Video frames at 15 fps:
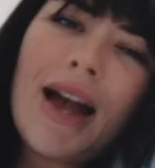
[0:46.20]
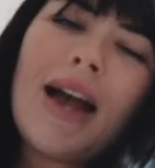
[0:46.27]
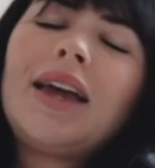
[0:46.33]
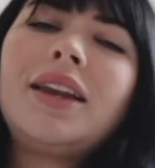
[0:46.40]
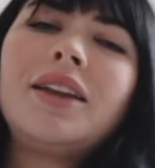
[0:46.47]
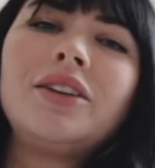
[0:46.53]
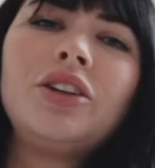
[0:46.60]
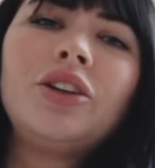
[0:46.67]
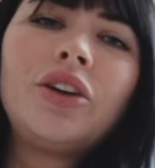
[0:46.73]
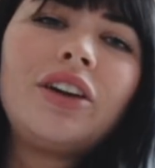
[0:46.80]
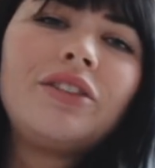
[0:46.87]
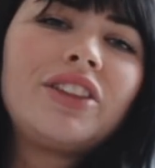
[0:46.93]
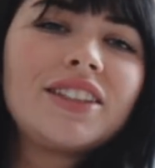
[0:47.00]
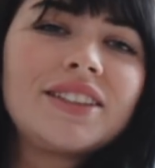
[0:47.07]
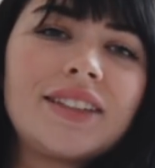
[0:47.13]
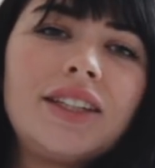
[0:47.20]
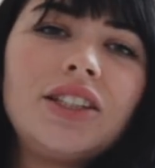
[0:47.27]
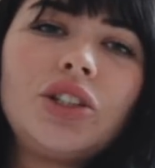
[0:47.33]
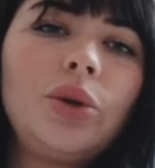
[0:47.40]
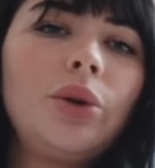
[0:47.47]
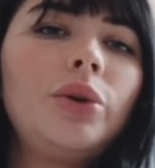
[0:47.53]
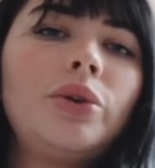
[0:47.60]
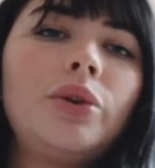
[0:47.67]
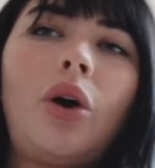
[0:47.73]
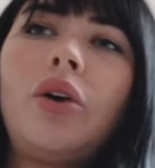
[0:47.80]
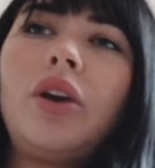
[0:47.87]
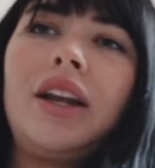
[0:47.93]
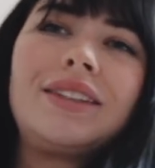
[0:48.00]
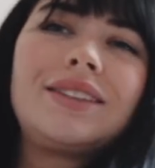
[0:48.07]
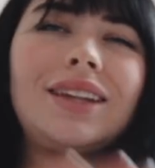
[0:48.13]
And you know, if this sends you
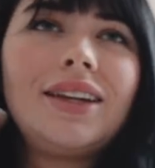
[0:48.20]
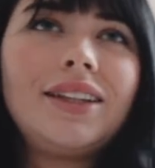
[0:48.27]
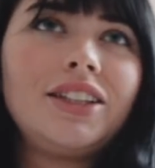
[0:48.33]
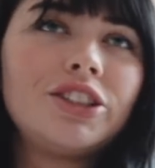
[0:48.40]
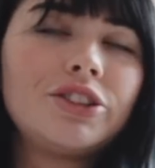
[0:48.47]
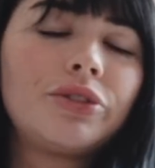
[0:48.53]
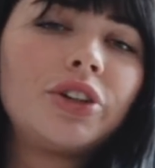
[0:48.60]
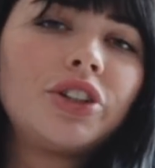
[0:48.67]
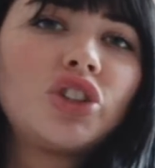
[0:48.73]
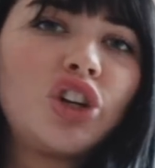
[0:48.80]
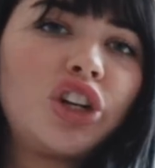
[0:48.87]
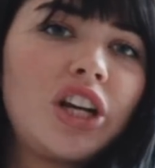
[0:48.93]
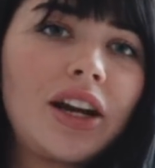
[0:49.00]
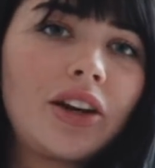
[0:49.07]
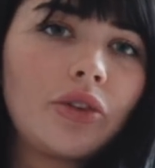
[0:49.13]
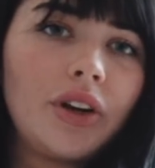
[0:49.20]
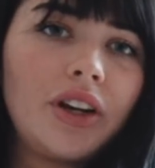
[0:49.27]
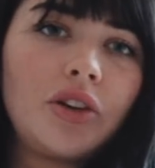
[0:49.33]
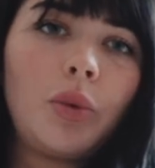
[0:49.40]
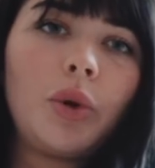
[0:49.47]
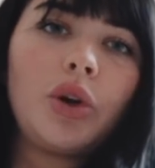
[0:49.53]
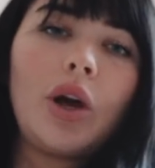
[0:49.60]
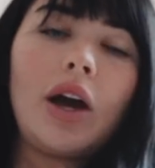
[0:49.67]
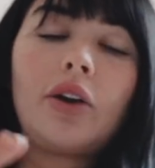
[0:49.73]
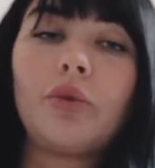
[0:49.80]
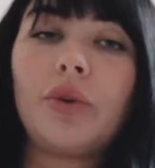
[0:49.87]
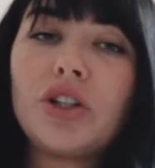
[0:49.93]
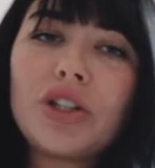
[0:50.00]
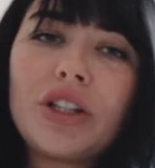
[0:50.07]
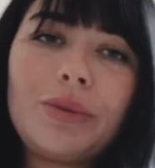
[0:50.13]
on a slightly different trajectory to what you had
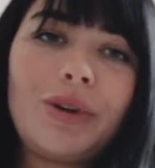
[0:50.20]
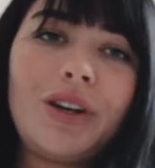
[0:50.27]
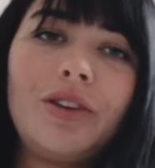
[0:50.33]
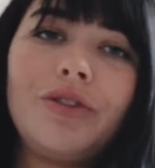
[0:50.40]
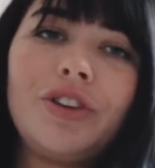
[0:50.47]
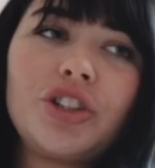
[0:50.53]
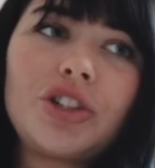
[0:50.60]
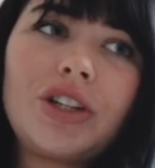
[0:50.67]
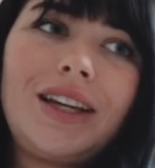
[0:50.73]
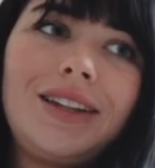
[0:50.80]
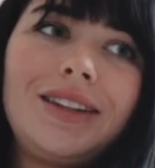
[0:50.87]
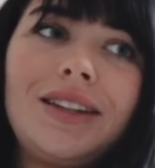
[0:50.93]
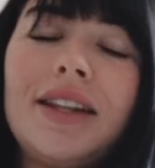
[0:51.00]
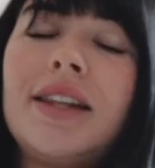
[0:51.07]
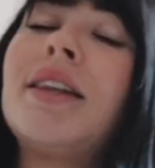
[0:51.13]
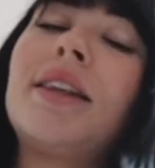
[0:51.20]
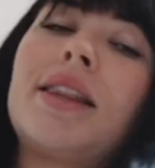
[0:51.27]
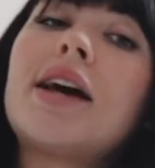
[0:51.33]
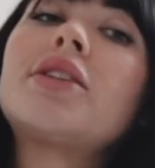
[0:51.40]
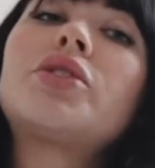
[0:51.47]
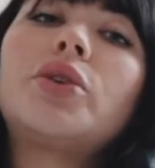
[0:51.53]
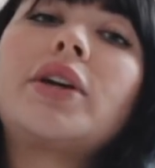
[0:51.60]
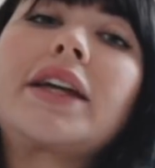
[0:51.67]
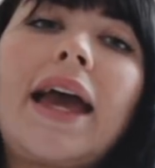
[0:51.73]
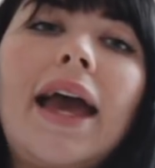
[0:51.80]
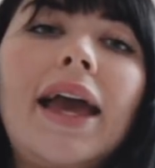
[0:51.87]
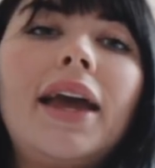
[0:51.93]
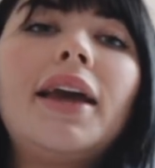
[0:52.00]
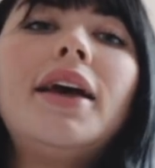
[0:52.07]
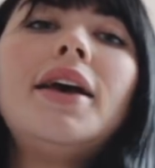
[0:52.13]
originally been envisioning, then that's
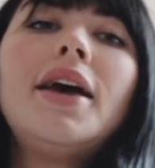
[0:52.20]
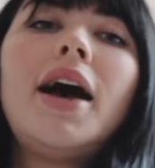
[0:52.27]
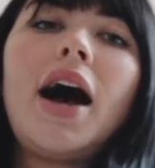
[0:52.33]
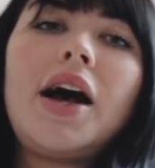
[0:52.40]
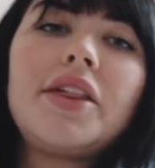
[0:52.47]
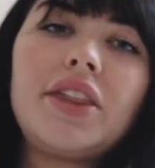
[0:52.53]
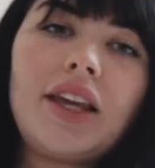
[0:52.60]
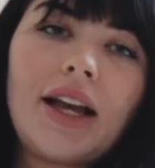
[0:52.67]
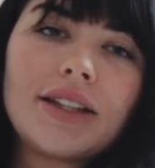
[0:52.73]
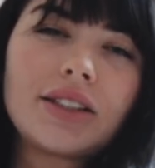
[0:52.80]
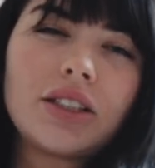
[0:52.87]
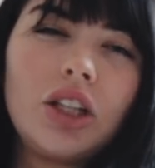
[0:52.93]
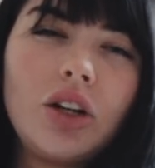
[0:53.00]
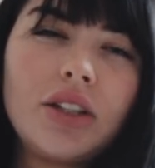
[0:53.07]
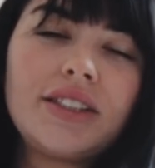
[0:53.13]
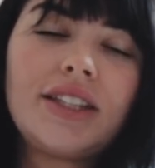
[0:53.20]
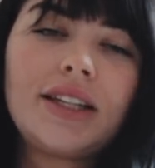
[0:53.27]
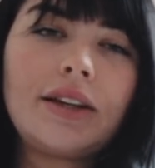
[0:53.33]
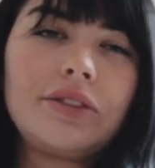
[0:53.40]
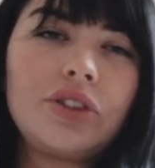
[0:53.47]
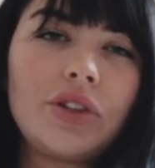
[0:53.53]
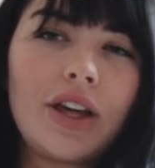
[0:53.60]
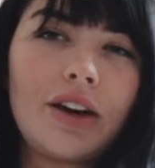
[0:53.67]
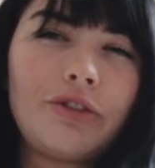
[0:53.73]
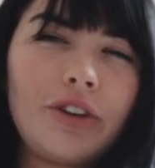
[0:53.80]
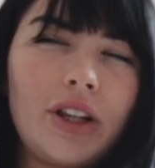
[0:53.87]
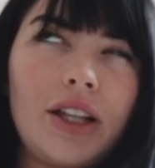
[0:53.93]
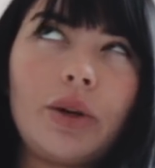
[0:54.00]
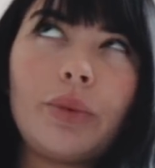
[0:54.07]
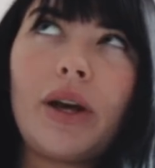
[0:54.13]
okay. I think as long as it gives you that
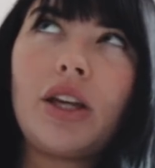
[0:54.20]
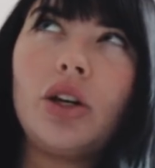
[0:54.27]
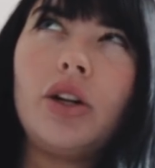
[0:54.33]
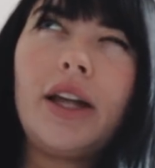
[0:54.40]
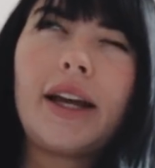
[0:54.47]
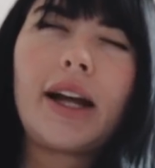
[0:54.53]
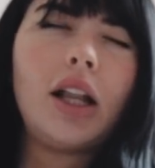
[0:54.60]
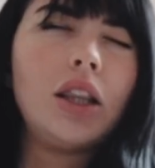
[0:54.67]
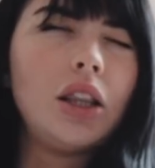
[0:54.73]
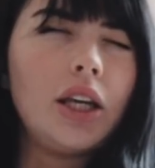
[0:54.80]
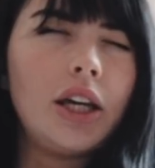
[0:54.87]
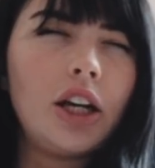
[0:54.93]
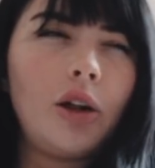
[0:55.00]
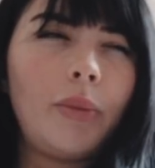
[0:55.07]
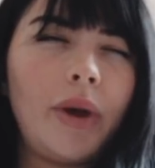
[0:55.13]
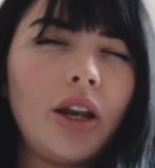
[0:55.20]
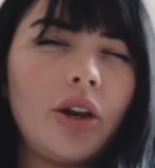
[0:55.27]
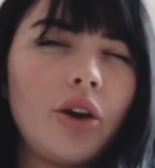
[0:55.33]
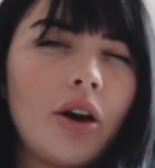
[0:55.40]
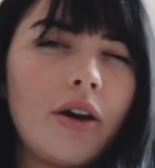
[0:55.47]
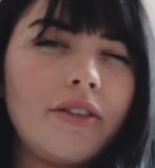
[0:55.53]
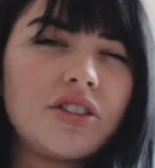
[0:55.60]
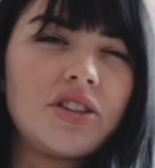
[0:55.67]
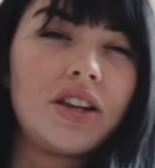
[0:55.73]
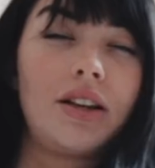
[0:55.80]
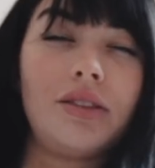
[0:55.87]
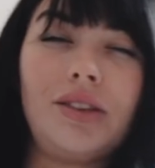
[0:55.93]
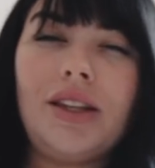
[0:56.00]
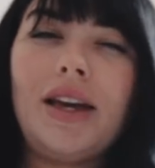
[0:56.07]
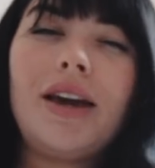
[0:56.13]
feeling where you're like a little bit nervous and a
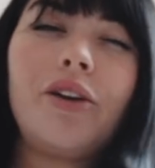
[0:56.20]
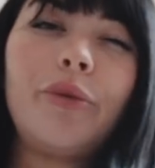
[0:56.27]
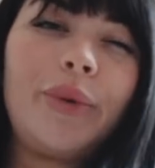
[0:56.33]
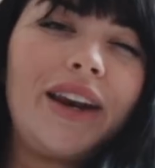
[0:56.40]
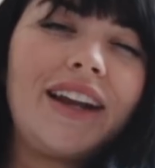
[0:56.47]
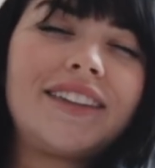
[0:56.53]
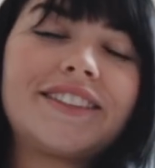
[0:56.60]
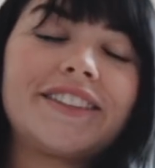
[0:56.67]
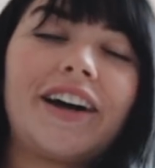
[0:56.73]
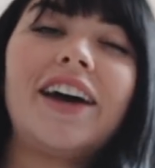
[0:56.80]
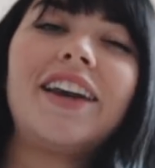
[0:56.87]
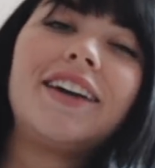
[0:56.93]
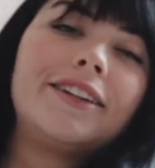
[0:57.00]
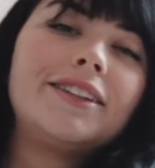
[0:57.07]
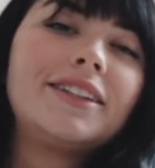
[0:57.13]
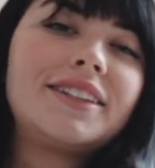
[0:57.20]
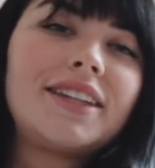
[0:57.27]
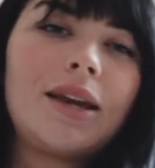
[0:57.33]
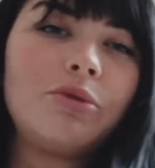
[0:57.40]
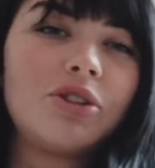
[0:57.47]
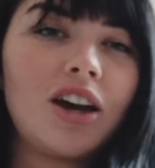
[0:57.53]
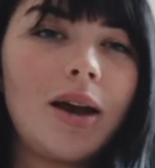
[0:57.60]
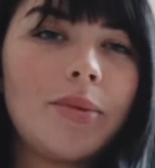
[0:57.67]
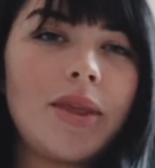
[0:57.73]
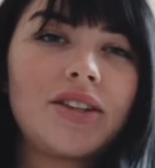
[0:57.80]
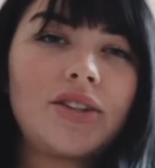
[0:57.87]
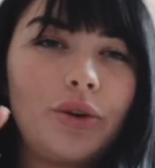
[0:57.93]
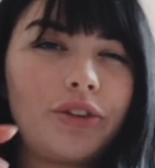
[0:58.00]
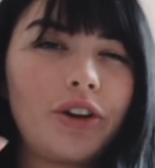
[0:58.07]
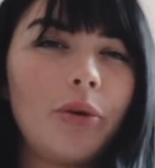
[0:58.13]
little bit excited at the same time, that
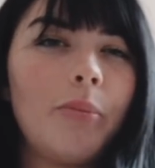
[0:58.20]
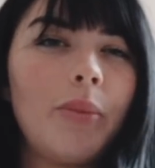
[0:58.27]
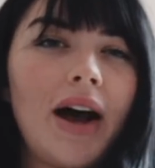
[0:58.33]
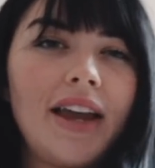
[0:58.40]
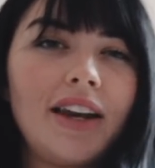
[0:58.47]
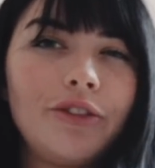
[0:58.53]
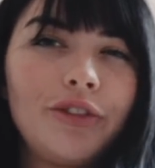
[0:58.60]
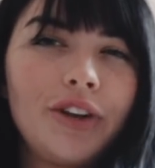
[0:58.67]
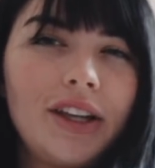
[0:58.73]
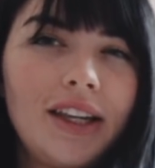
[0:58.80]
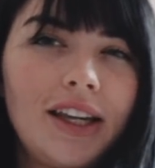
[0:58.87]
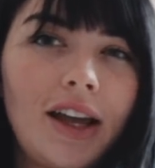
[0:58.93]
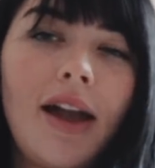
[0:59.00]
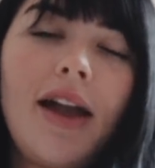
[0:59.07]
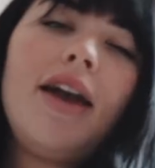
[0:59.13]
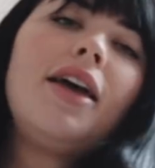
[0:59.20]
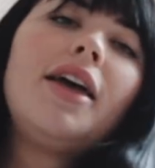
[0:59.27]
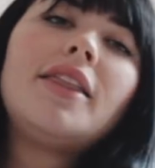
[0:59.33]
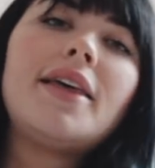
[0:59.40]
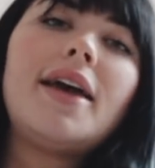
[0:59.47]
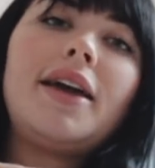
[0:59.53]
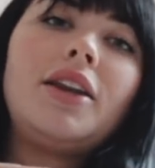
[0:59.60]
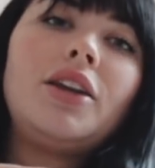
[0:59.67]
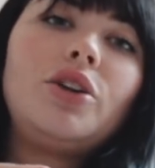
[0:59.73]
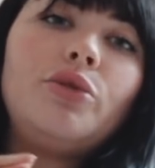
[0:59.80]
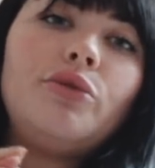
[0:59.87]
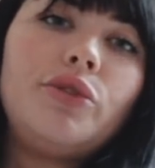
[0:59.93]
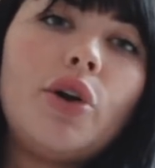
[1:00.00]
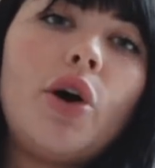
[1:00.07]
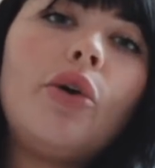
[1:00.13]
sort of combined feeling, then you
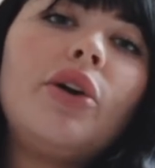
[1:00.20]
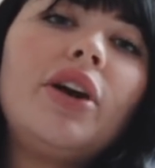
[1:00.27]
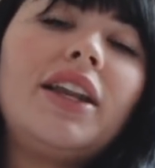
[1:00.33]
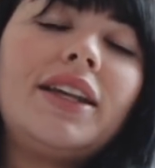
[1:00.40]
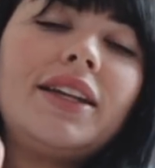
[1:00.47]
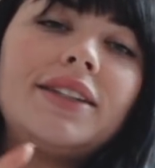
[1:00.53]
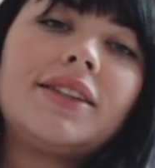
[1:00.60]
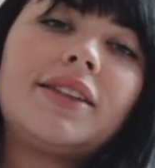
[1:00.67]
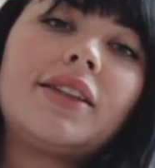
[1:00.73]
know it is